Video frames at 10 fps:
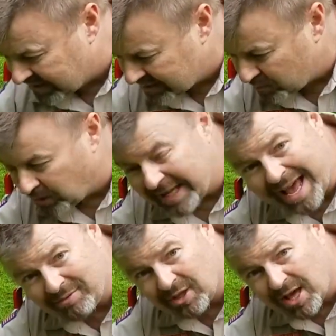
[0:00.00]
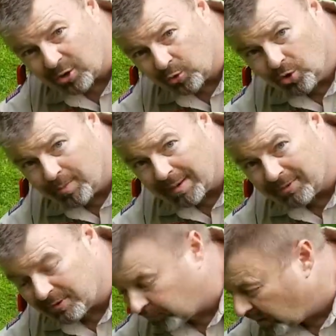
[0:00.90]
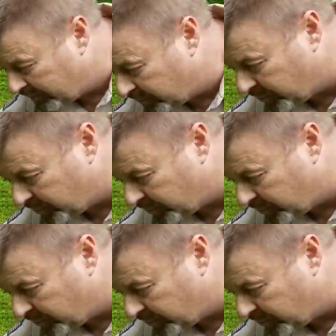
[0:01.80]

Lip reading: it doesn't really have a lot of room up in the front for